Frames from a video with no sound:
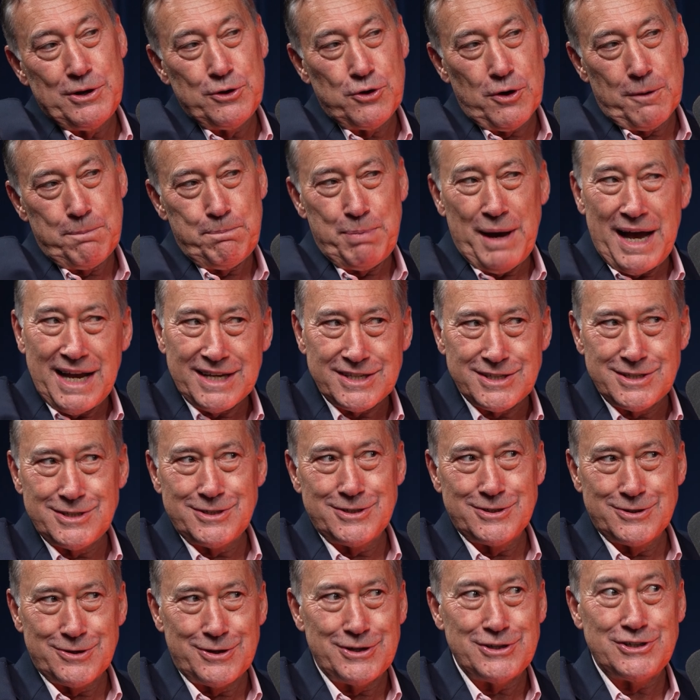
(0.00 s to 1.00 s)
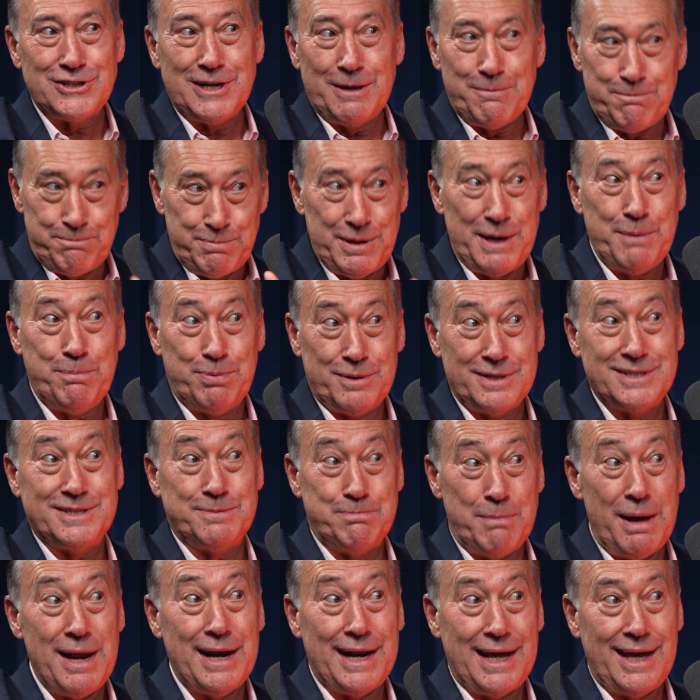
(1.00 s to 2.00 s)
when you've got passengers on a ship, people
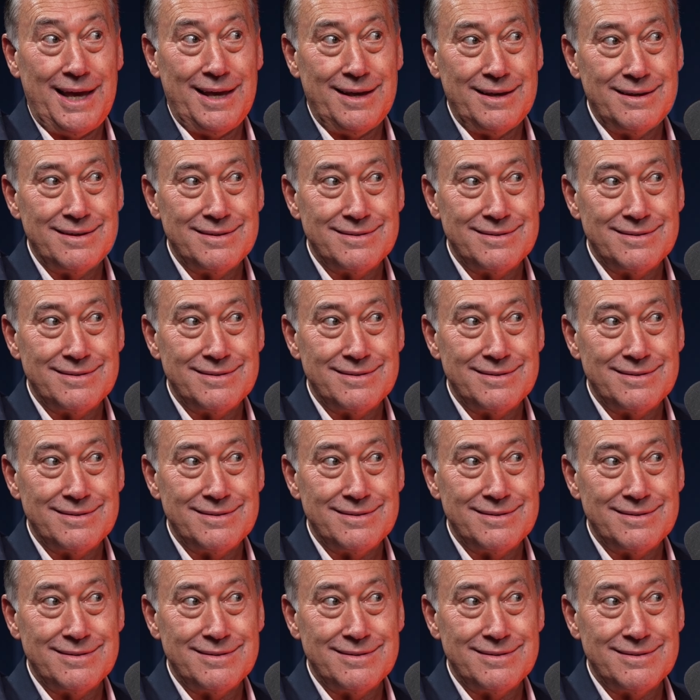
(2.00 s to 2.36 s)
is money.